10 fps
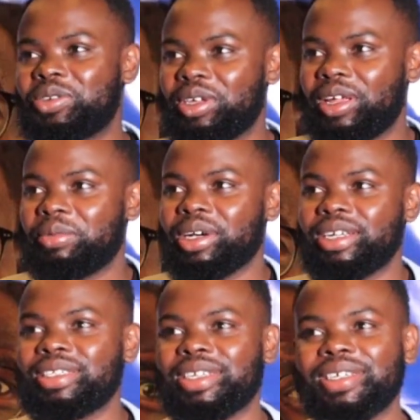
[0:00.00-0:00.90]
kitu ngini hapa
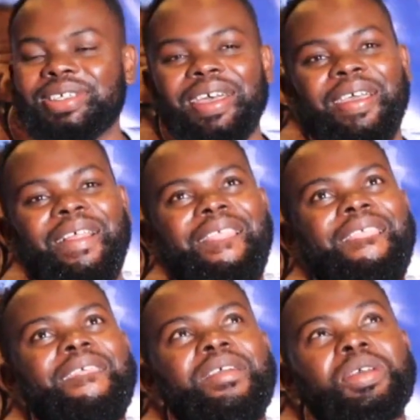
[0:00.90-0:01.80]
kanichekesha. Haya.
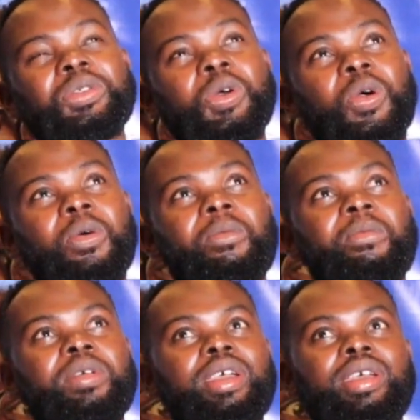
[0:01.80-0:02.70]
So,
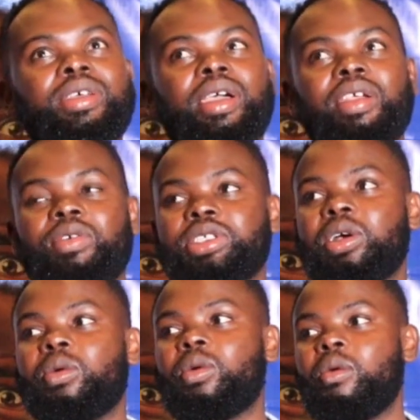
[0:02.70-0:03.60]
advice
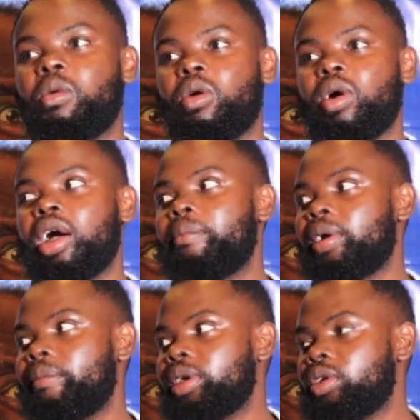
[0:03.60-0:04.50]
yangu kubwa kwa
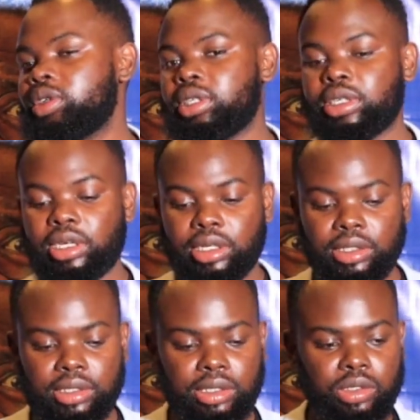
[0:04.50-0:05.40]
upcoming content
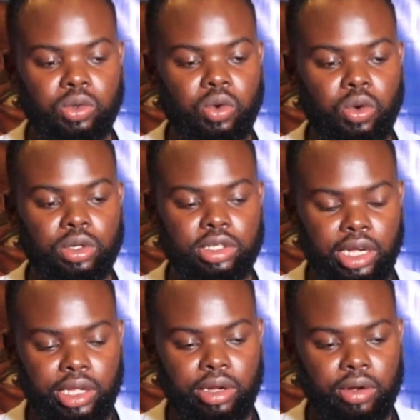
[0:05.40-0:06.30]
creators is to
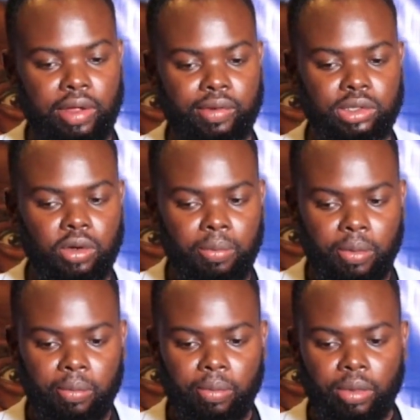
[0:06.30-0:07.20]
try, never stop.
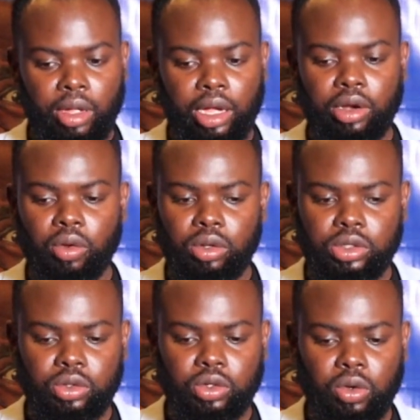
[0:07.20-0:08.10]
And
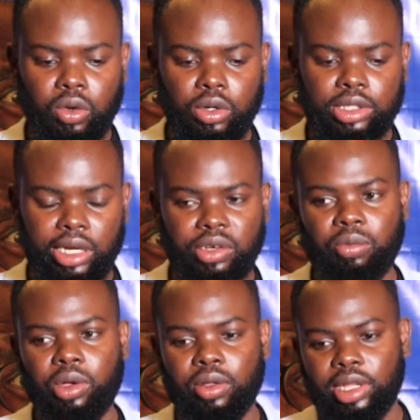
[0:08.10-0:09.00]
also try
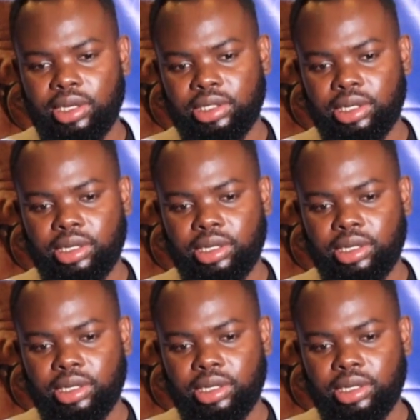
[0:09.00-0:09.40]
to be authentic